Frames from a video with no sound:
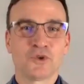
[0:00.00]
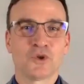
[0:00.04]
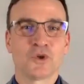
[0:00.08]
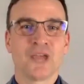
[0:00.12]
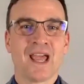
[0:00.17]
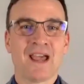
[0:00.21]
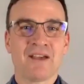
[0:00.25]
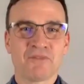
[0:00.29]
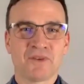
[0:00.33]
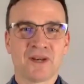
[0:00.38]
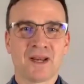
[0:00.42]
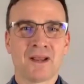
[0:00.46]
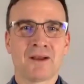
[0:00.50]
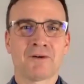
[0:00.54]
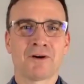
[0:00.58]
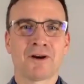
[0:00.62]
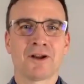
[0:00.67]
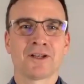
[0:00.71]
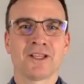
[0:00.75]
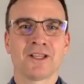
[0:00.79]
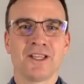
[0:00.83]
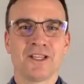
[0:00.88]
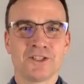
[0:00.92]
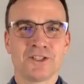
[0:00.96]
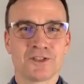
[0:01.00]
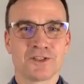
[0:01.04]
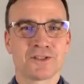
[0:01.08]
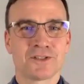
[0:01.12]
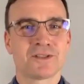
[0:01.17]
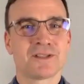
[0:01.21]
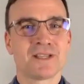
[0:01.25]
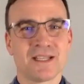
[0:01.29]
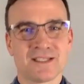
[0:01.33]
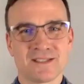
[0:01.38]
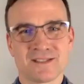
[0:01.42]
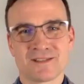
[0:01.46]
you took half an hour on
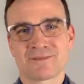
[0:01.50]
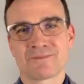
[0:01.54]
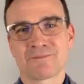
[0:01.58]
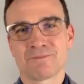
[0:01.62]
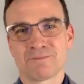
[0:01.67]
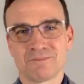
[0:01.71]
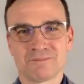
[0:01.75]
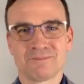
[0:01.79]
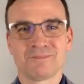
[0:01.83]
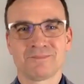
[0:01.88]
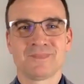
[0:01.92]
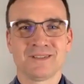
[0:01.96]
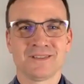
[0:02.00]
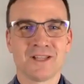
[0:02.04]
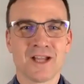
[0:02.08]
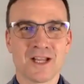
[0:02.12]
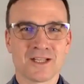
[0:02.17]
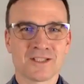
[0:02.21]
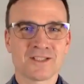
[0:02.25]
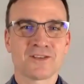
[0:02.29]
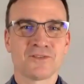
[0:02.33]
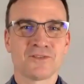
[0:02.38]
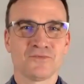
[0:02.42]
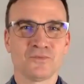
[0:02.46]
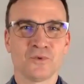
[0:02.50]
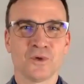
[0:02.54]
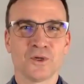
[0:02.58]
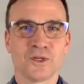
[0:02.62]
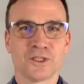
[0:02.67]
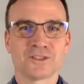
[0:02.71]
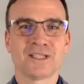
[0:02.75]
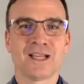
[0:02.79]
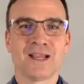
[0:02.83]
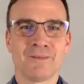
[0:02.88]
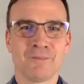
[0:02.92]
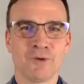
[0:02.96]
each, that's lots of
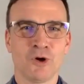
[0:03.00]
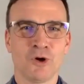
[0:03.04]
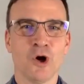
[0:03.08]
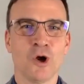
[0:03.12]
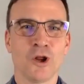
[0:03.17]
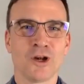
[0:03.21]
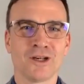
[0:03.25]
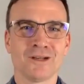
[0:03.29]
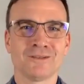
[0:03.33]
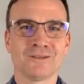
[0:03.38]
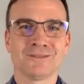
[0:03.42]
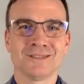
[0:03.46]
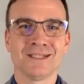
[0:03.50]
work time gone.